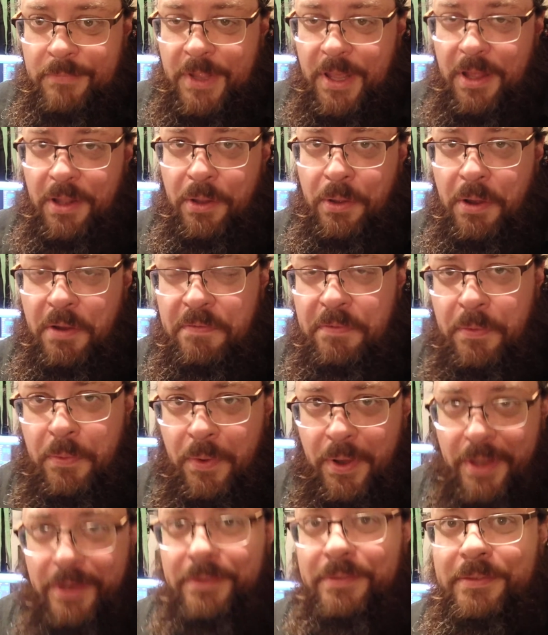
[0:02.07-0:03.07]
Hello
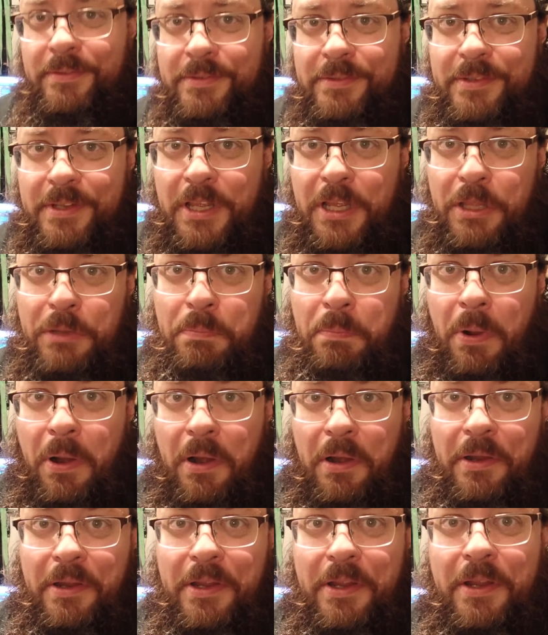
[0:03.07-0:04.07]
everyone, Keith
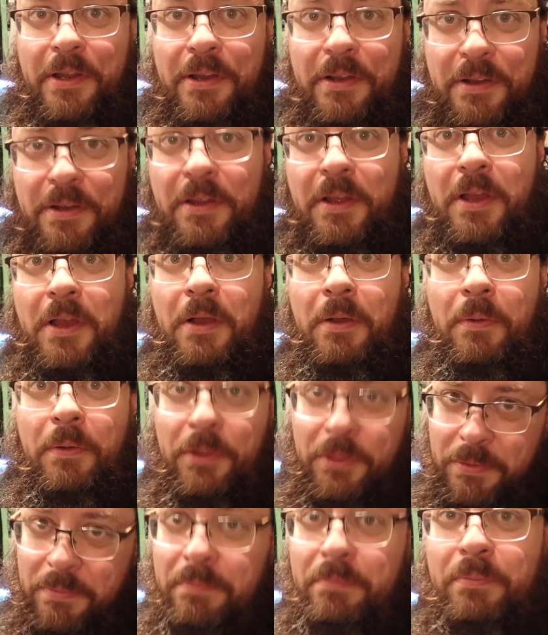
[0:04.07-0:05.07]
Park here
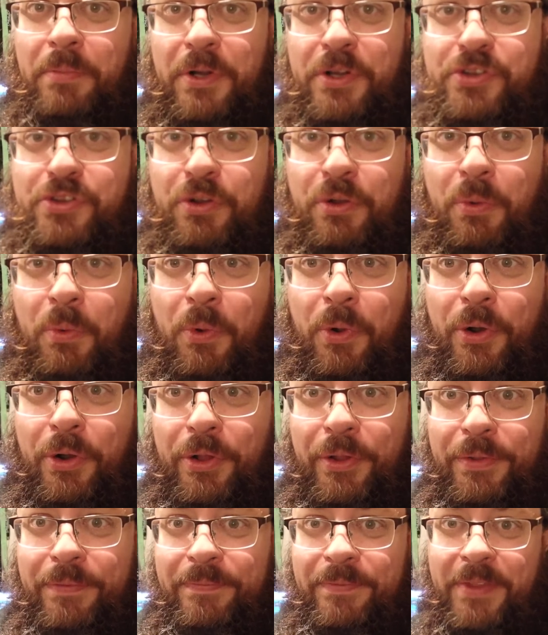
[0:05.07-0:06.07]
with Printer
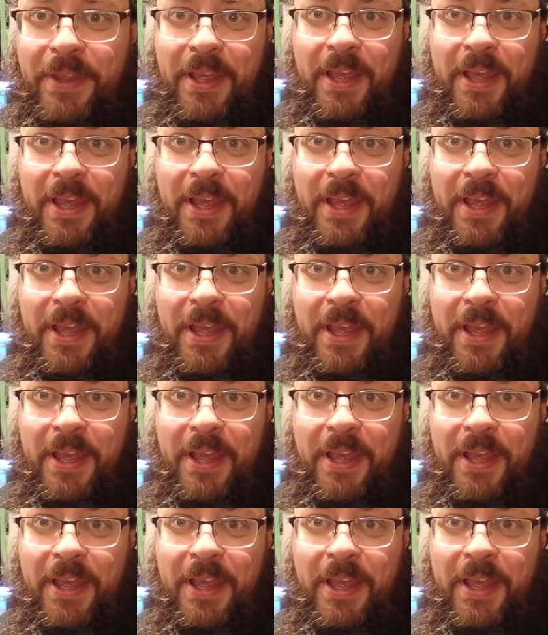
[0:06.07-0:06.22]
World.